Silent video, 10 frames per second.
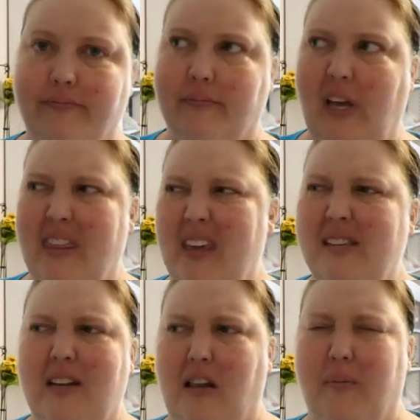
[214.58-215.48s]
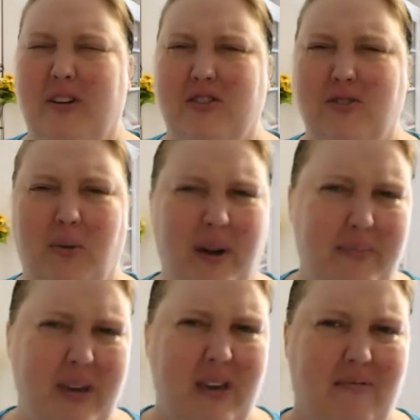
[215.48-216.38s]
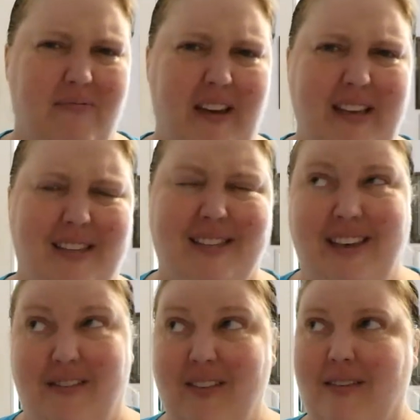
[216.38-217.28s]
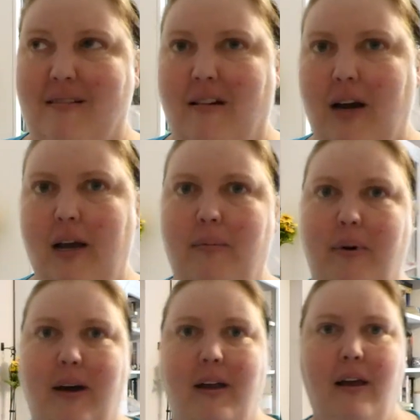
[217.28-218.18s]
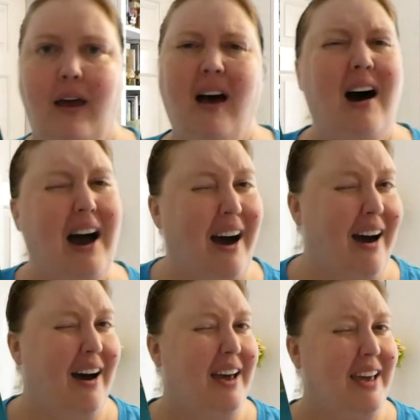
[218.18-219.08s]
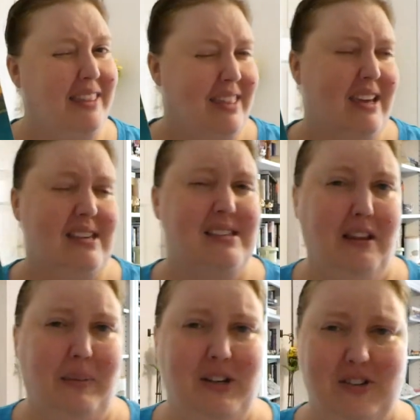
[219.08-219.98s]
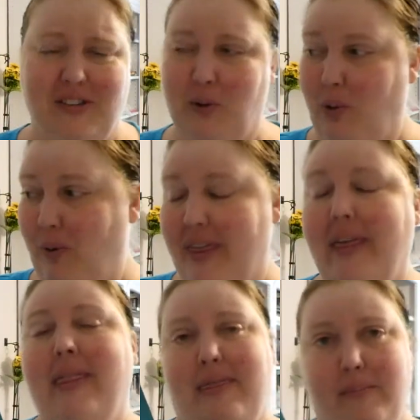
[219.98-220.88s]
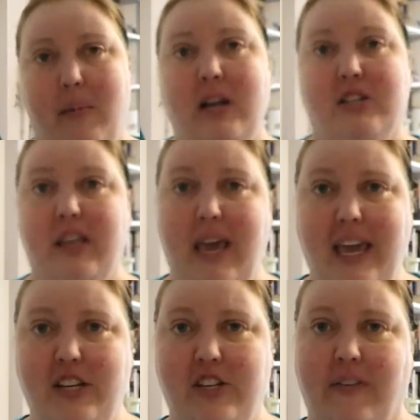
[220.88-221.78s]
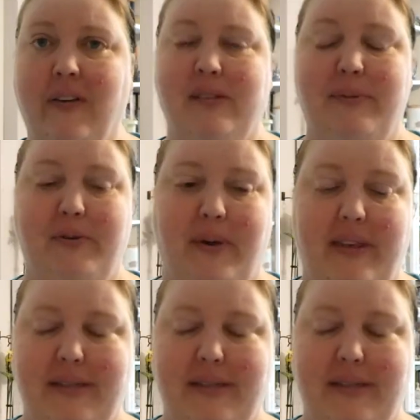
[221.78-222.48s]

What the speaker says: I think he's in elementary school, might be like seventh grade, but I think he's elementary school with much of the age difference between